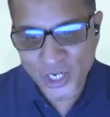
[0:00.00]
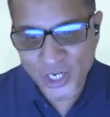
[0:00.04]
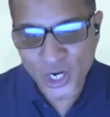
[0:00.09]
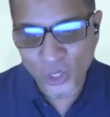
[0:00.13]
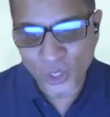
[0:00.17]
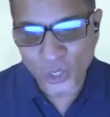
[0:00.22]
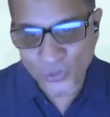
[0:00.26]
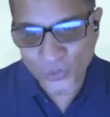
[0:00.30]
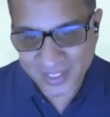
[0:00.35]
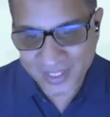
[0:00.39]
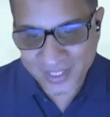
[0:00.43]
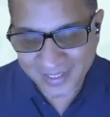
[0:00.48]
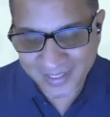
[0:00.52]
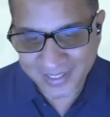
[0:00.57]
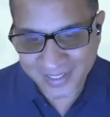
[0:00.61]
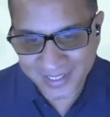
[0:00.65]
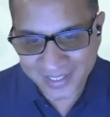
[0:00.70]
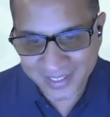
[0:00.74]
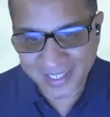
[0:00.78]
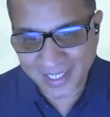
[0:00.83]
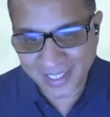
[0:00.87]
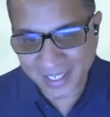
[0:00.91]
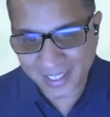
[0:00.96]
notes in
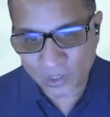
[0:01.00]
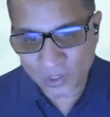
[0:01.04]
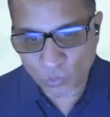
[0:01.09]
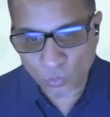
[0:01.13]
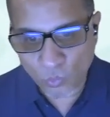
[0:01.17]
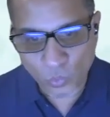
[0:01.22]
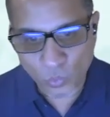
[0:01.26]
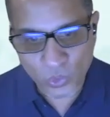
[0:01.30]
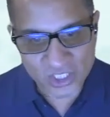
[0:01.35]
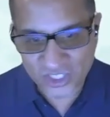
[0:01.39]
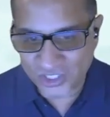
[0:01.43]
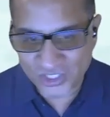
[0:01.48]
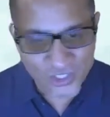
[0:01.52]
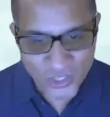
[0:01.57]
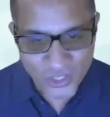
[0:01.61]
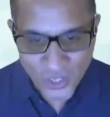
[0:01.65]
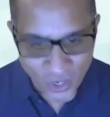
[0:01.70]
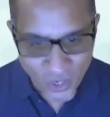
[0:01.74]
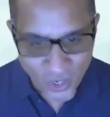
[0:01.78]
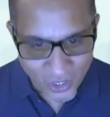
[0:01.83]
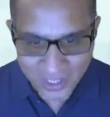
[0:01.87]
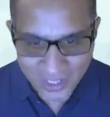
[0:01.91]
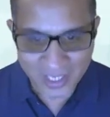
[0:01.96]
the ticket, which
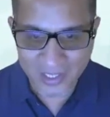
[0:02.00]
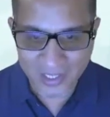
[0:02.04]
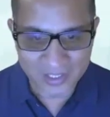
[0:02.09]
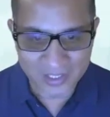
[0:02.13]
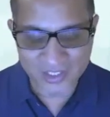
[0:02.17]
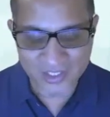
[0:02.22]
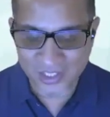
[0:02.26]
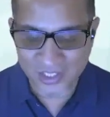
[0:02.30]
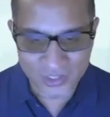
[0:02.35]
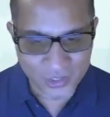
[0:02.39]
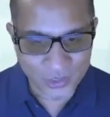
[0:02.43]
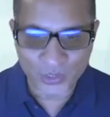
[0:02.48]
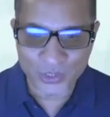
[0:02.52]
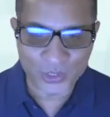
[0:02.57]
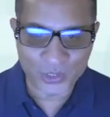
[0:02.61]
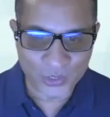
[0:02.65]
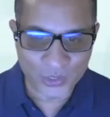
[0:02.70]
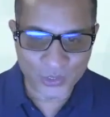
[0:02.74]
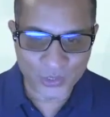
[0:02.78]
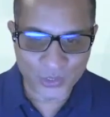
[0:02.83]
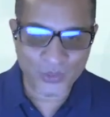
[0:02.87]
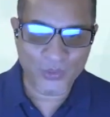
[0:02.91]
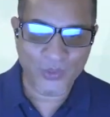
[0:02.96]
is not, again, it's just
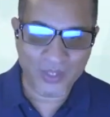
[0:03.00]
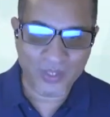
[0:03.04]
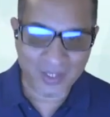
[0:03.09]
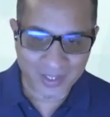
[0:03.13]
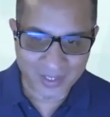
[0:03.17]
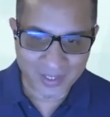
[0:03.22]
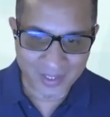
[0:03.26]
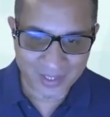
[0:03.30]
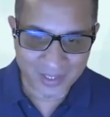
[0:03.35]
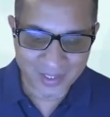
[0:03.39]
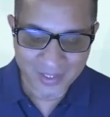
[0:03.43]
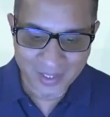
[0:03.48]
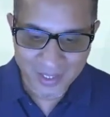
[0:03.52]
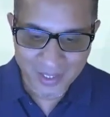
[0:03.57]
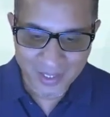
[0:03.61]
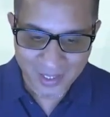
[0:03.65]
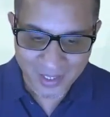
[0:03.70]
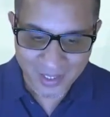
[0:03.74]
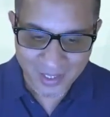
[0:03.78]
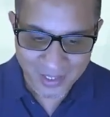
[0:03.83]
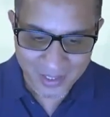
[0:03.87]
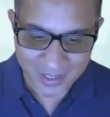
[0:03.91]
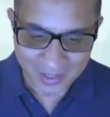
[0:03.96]
going to
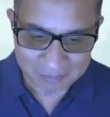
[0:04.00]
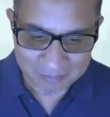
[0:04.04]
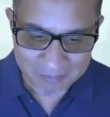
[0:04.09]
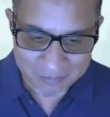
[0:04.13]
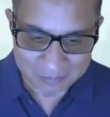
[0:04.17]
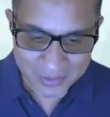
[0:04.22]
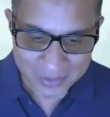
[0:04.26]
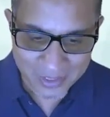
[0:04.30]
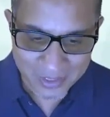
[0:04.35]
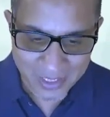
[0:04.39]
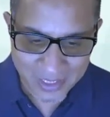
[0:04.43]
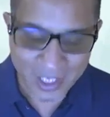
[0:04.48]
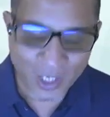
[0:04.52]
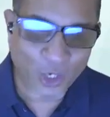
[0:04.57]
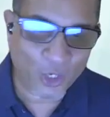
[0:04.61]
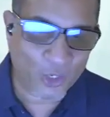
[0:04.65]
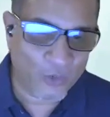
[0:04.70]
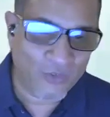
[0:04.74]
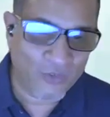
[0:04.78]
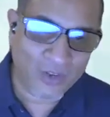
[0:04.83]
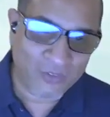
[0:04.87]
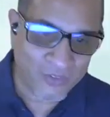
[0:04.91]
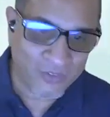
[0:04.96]
take a
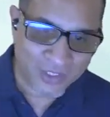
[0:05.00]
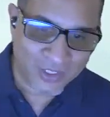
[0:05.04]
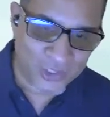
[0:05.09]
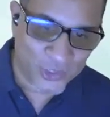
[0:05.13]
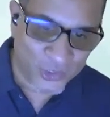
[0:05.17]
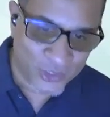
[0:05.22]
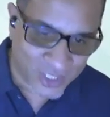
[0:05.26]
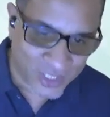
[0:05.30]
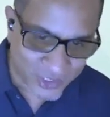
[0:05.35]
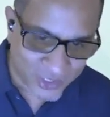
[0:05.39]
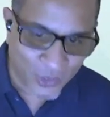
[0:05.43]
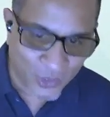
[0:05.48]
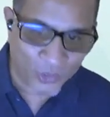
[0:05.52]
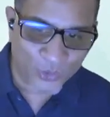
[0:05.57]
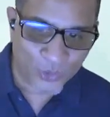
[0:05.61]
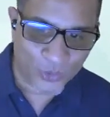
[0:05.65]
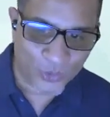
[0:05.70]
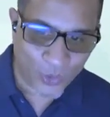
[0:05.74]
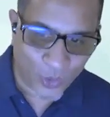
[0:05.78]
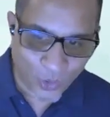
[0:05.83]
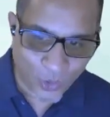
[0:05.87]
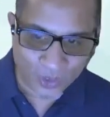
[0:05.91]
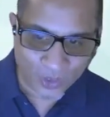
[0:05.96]
lot of effort to just go
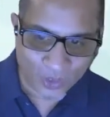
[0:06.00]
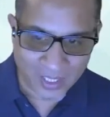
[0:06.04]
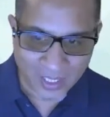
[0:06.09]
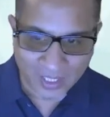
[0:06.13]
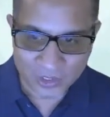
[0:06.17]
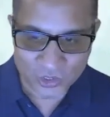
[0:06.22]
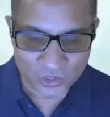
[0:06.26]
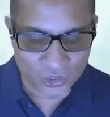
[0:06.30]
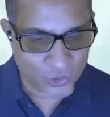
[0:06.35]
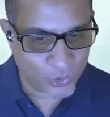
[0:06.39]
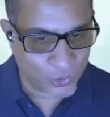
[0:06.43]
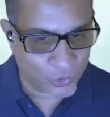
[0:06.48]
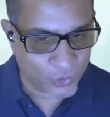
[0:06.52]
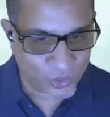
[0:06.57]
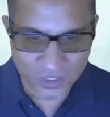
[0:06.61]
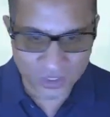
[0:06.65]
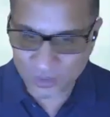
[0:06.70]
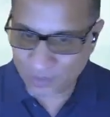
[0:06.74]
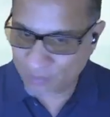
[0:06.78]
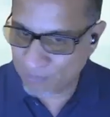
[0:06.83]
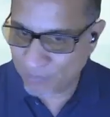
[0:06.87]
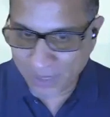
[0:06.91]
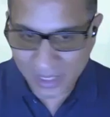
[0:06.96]
through all that. So
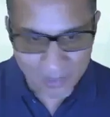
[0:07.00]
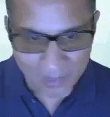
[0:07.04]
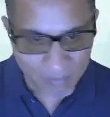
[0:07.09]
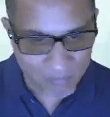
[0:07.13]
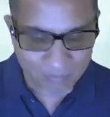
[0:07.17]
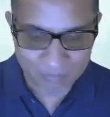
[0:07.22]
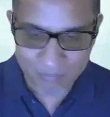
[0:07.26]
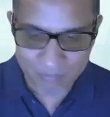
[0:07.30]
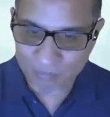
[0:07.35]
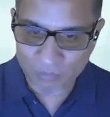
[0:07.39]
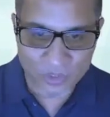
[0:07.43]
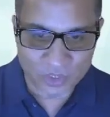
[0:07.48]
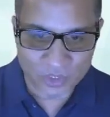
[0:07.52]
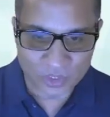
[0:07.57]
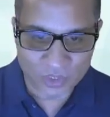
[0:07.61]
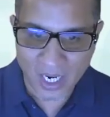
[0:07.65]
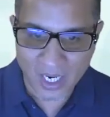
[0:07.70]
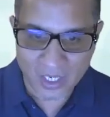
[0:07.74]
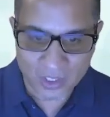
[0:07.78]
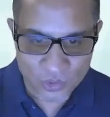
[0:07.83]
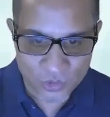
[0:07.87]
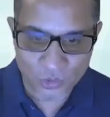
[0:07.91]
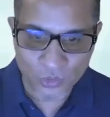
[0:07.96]
just be
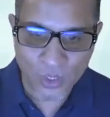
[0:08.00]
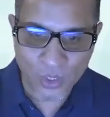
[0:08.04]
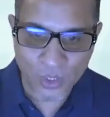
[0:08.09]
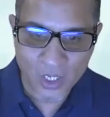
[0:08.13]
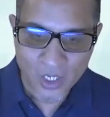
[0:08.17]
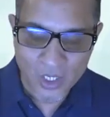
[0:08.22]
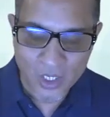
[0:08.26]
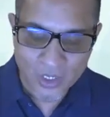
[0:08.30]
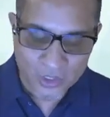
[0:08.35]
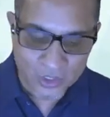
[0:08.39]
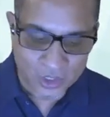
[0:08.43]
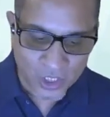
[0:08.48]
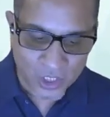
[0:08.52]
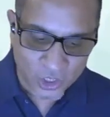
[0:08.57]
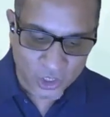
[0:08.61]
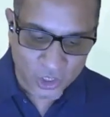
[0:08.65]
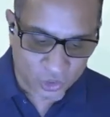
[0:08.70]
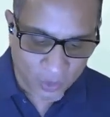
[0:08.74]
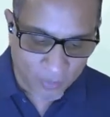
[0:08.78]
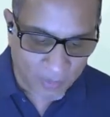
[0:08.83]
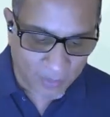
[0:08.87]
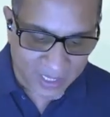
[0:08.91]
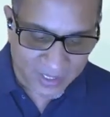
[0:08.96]
precise, to
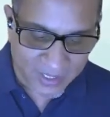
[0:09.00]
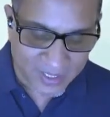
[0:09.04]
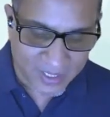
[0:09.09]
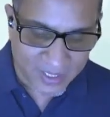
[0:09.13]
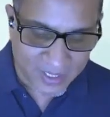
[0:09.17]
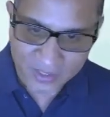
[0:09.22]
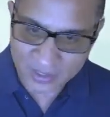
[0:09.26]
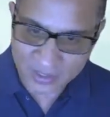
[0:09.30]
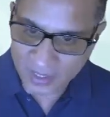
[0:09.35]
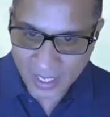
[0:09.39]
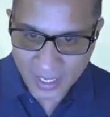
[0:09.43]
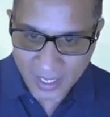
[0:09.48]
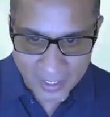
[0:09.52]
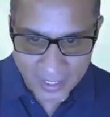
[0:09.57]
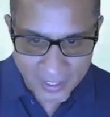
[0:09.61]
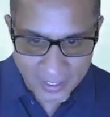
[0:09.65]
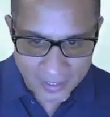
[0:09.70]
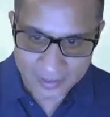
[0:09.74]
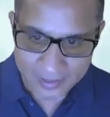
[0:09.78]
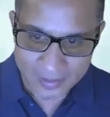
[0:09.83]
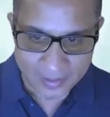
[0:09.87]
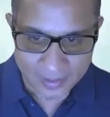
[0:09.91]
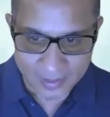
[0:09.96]
stick to the basics,
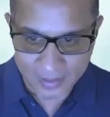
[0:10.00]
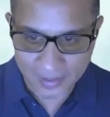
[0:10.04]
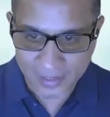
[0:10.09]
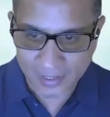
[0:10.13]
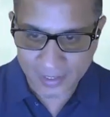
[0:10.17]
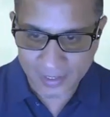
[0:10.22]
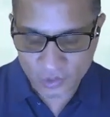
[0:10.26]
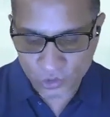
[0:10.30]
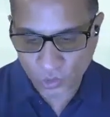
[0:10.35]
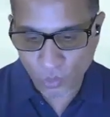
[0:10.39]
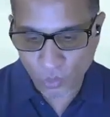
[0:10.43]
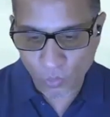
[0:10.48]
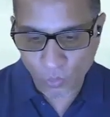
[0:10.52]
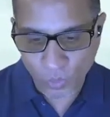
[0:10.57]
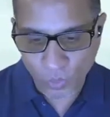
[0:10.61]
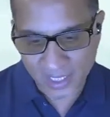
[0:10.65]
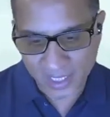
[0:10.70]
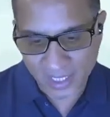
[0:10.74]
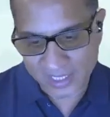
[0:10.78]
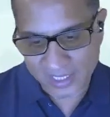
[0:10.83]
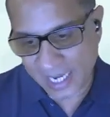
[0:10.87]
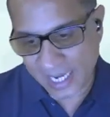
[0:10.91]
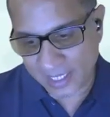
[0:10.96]
and let us know
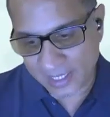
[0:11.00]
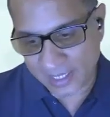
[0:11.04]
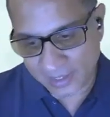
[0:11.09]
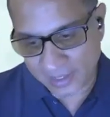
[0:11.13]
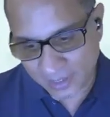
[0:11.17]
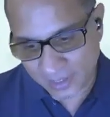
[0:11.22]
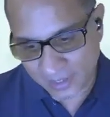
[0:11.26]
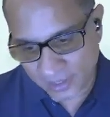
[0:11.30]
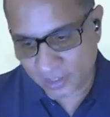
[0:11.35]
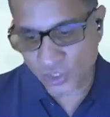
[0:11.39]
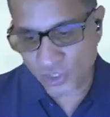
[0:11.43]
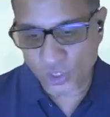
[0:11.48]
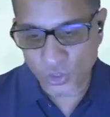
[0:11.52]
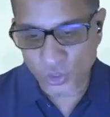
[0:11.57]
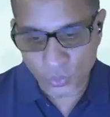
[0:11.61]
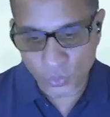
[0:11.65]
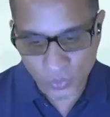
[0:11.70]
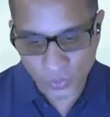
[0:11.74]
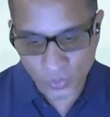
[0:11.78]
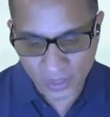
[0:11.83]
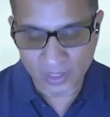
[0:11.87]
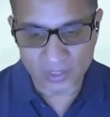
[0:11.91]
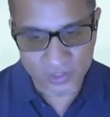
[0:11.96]
what exactly the
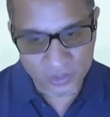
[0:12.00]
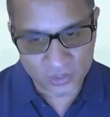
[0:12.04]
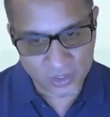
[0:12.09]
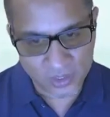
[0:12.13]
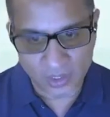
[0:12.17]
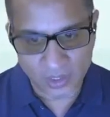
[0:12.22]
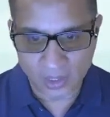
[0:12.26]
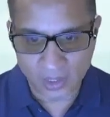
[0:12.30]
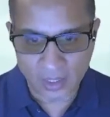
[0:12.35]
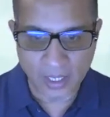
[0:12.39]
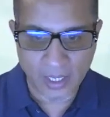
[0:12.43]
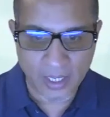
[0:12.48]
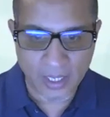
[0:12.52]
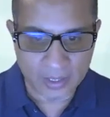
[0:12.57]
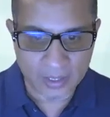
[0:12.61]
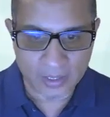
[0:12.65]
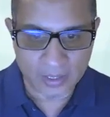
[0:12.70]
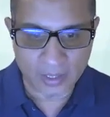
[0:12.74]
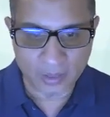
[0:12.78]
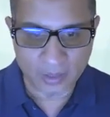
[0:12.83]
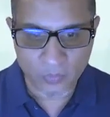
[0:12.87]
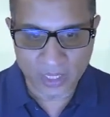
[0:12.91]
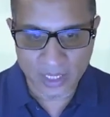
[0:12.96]
issue is,
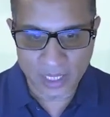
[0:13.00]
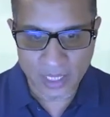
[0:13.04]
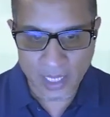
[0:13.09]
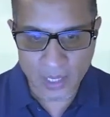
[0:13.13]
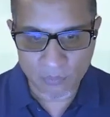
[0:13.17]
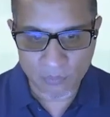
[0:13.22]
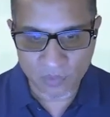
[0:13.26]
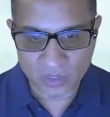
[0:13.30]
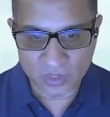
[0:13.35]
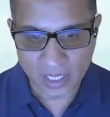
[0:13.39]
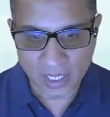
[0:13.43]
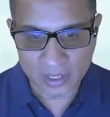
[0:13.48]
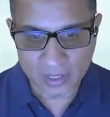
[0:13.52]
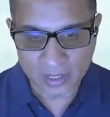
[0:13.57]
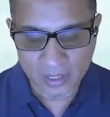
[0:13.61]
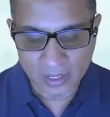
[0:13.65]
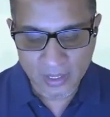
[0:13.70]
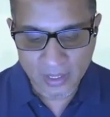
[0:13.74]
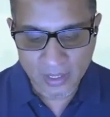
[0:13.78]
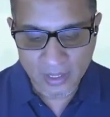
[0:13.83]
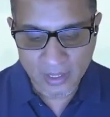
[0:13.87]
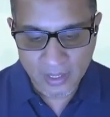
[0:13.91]
and we can help with that.